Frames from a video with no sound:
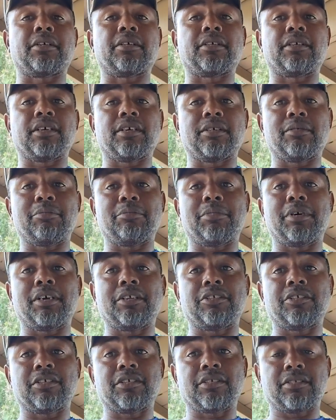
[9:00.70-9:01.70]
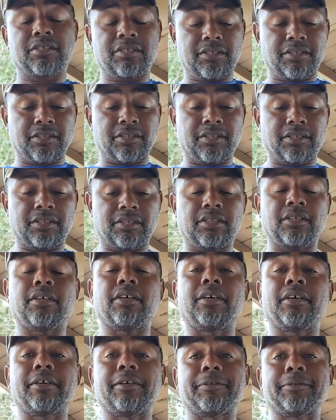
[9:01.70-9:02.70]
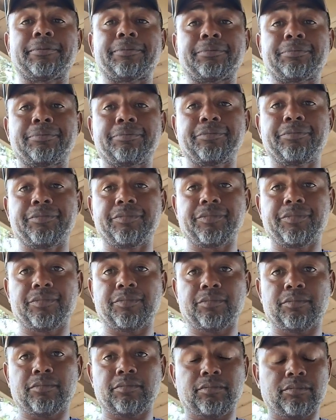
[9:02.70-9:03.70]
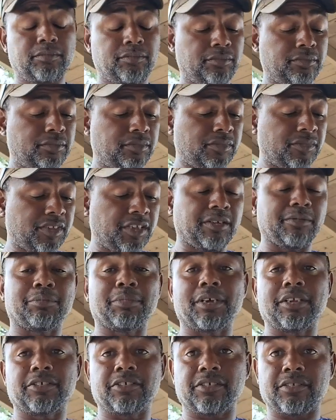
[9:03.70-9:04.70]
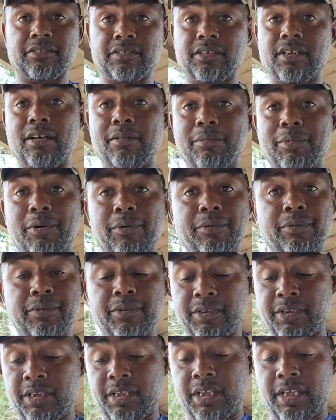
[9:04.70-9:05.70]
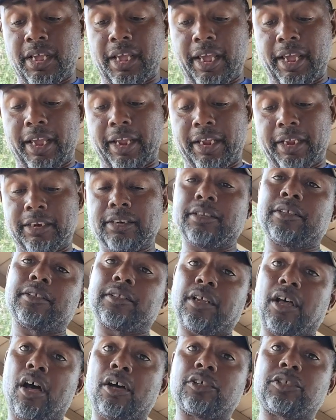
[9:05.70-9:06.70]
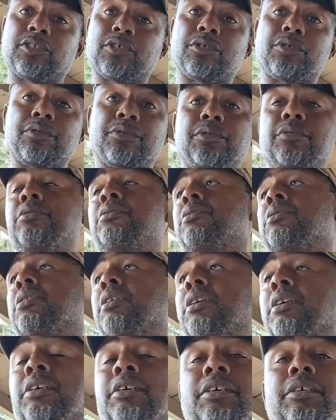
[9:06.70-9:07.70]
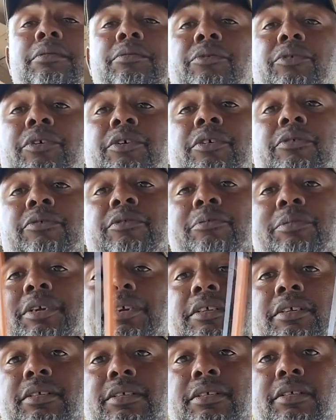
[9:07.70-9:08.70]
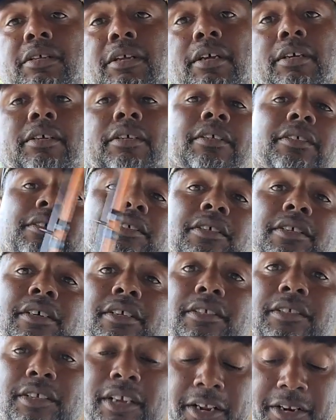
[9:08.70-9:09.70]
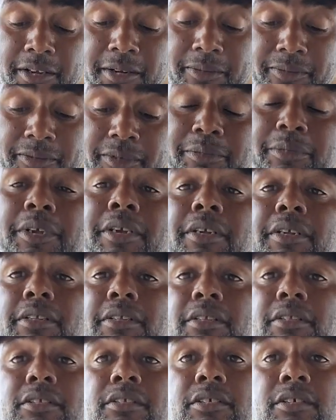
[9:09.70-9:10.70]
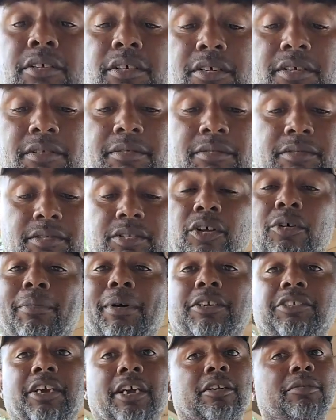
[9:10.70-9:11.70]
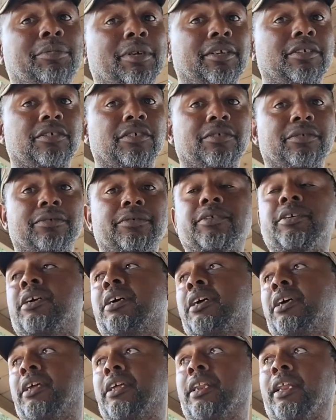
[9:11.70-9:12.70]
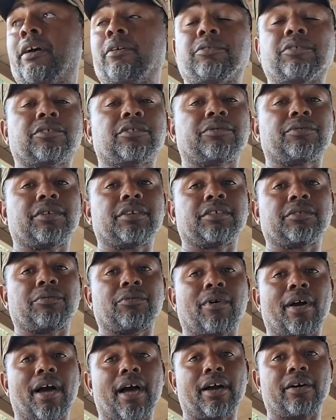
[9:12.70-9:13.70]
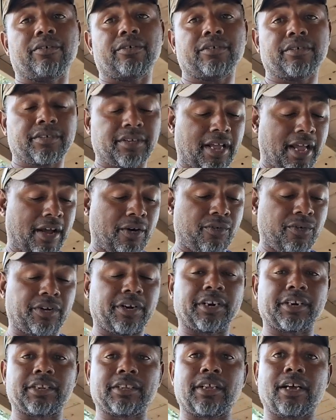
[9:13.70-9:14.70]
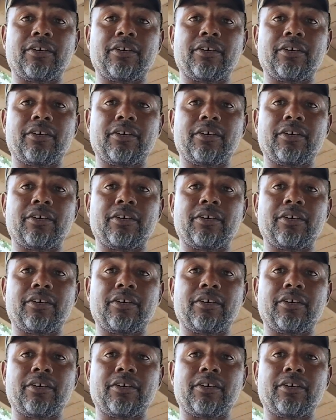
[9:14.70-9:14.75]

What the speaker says: Good budget, um, good budget combo, and also a good reel for me. It's a good setup for me to throw my chatterbaits on. That was the reason why I ordered it.